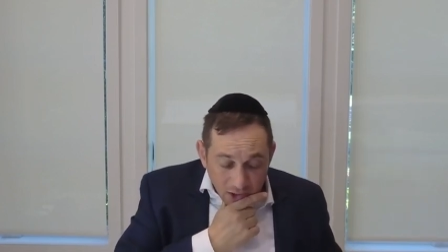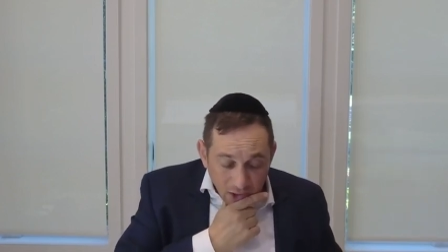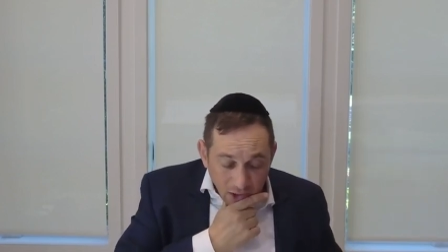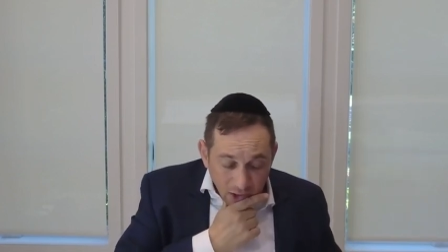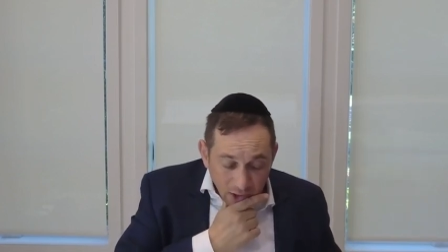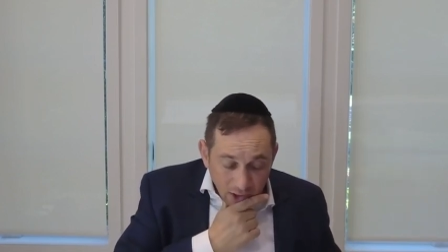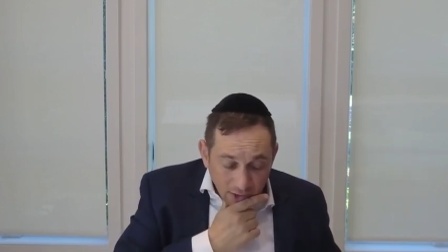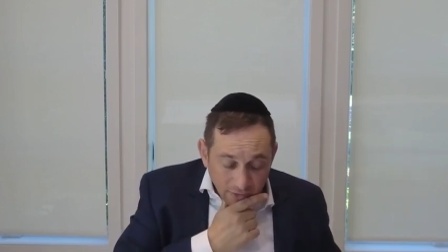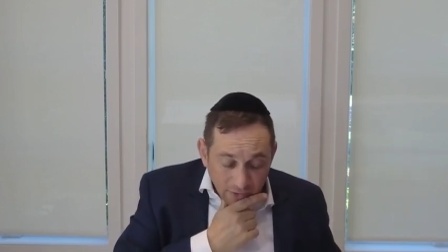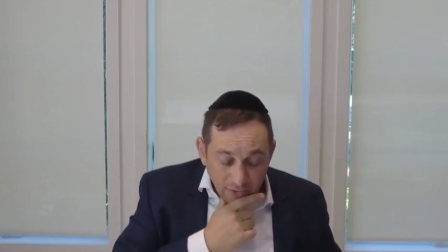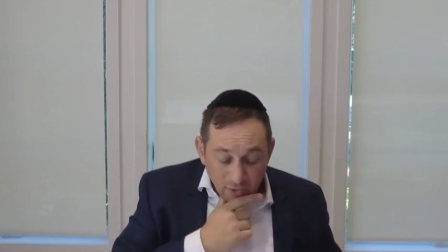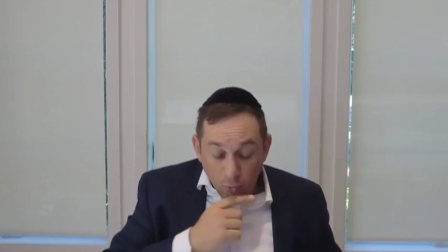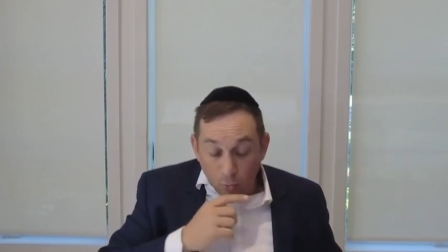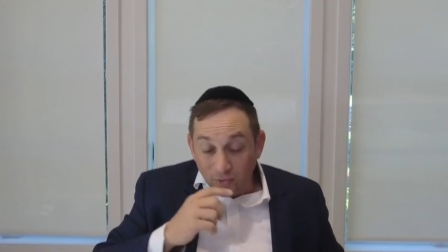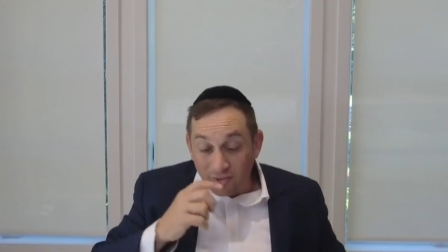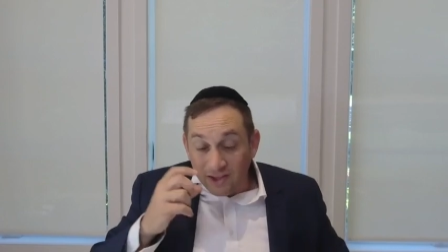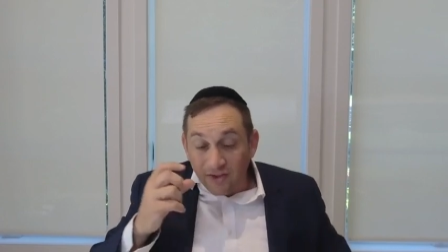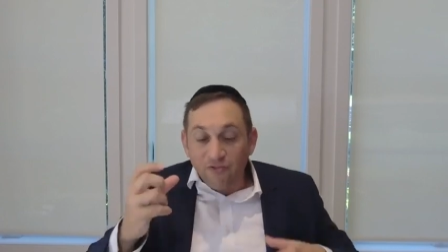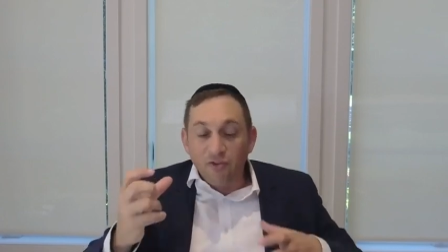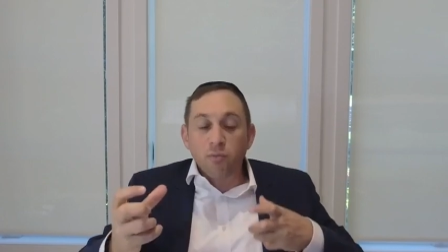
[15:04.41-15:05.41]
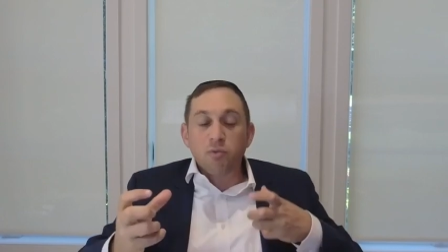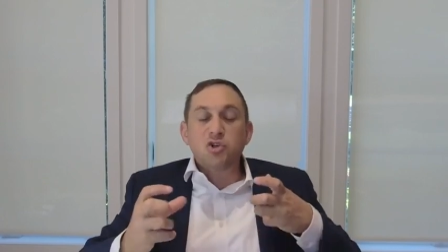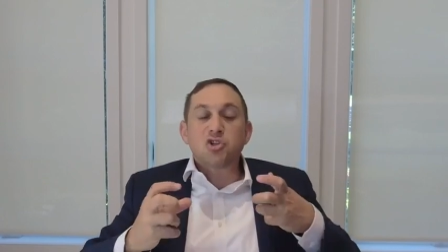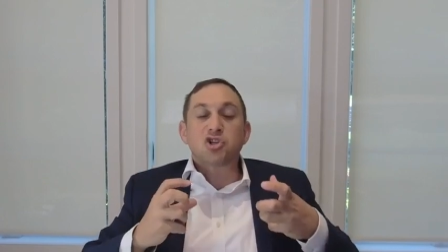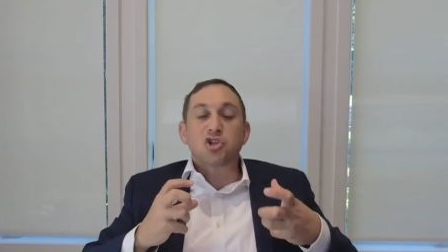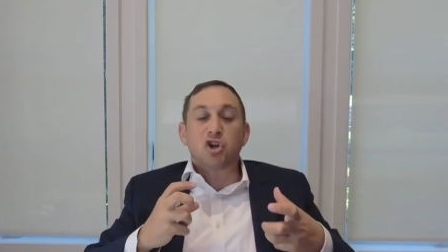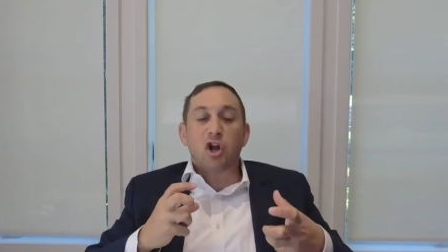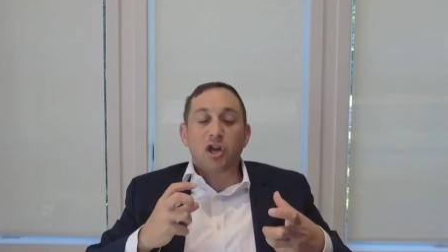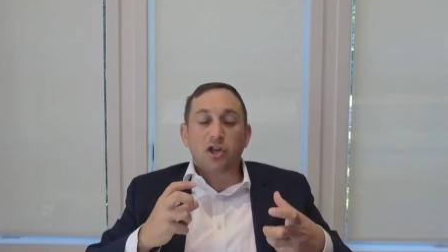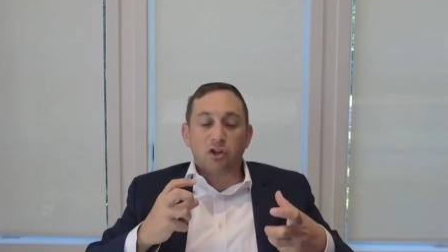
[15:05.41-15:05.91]
uh, that there were different
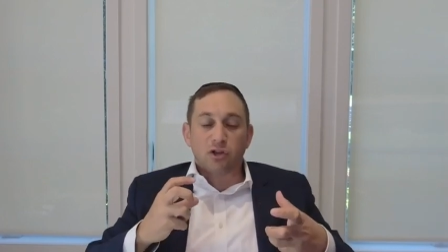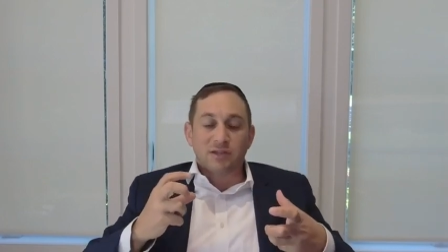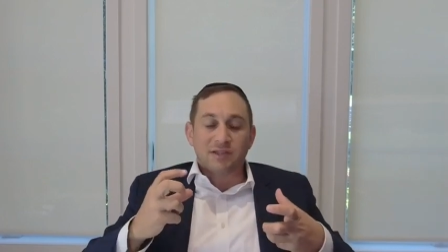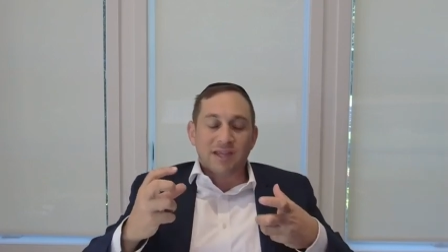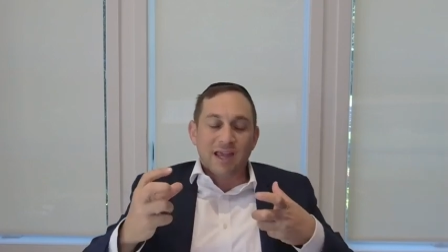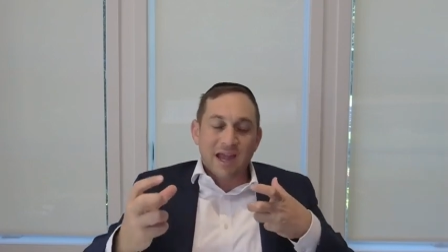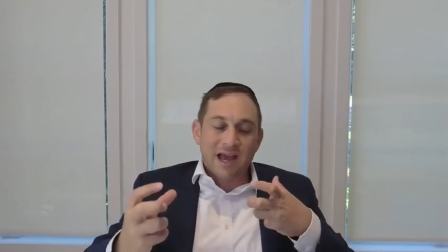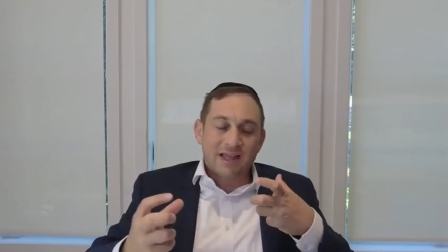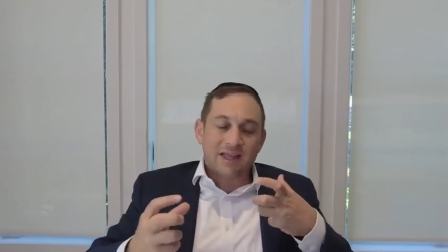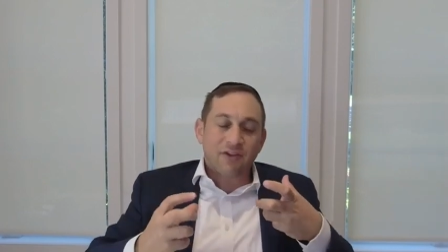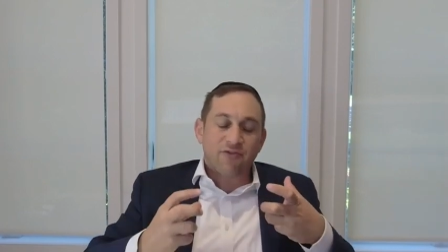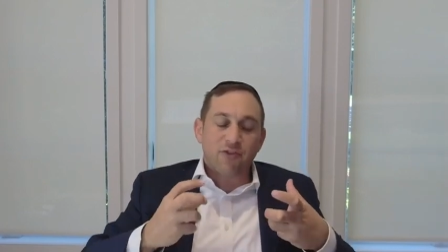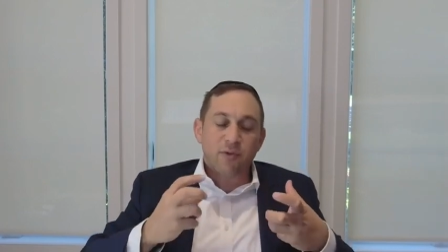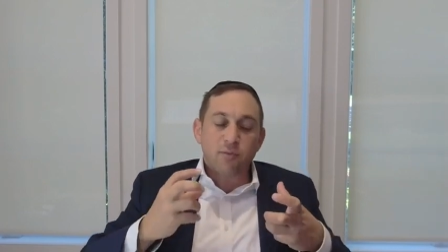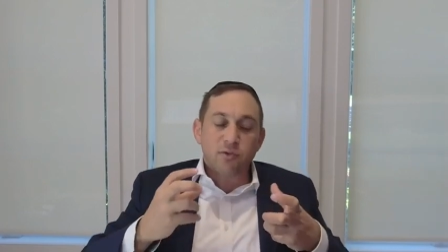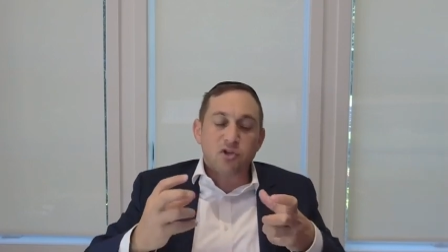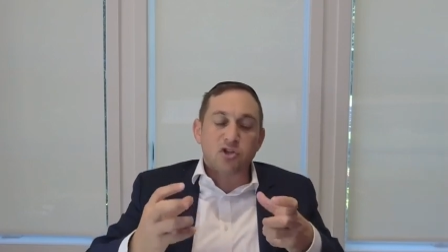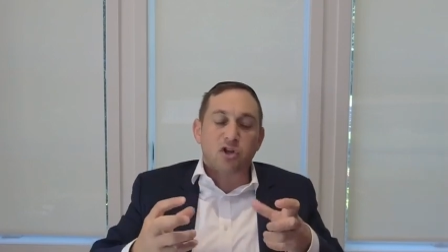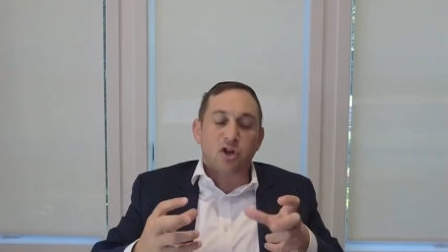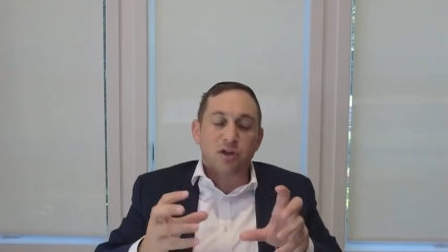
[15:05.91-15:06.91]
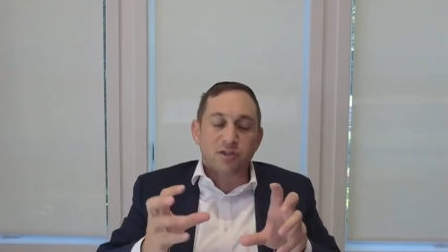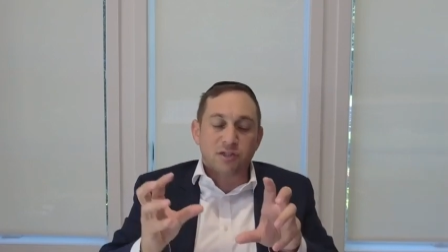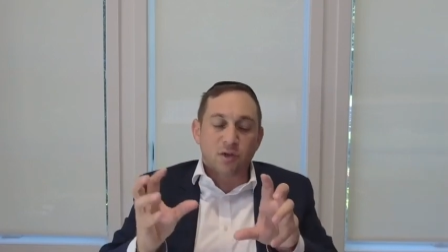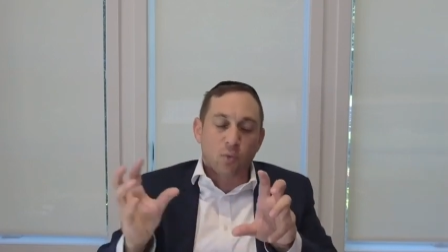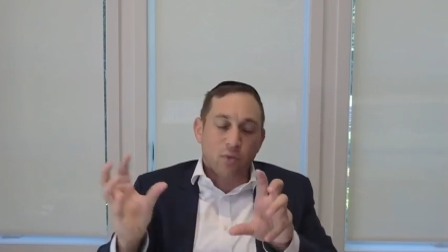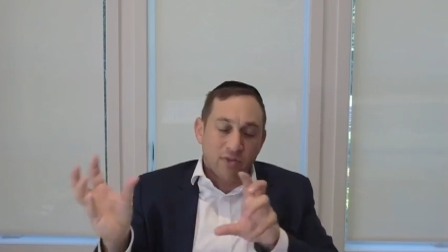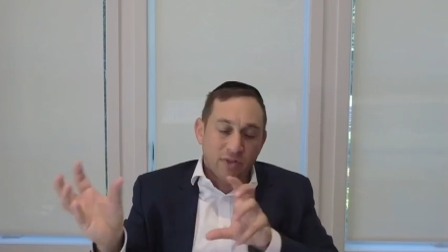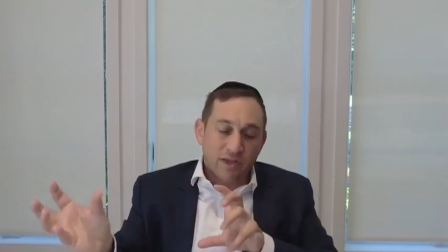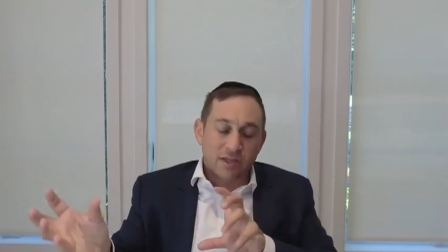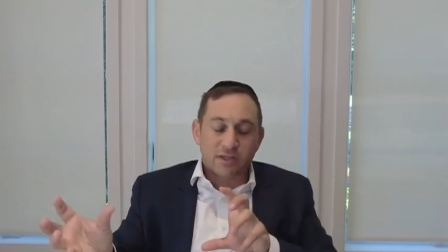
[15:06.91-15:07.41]
mishkailas, they had different mishkalas that
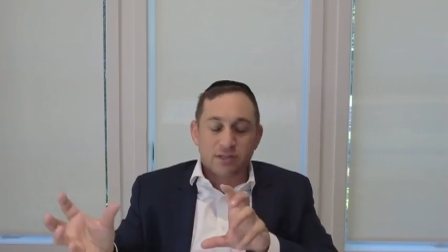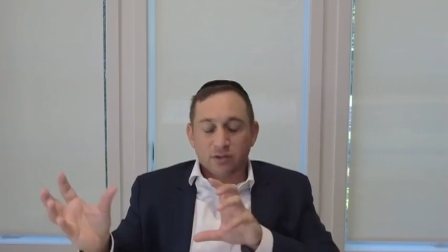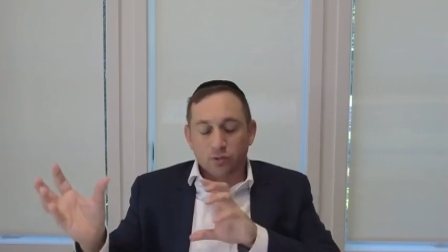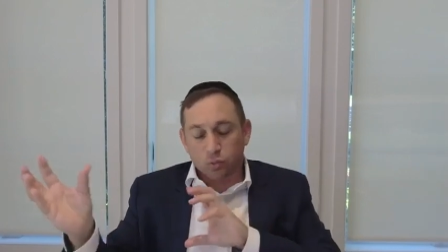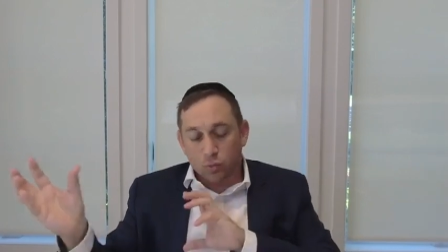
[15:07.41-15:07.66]
were this,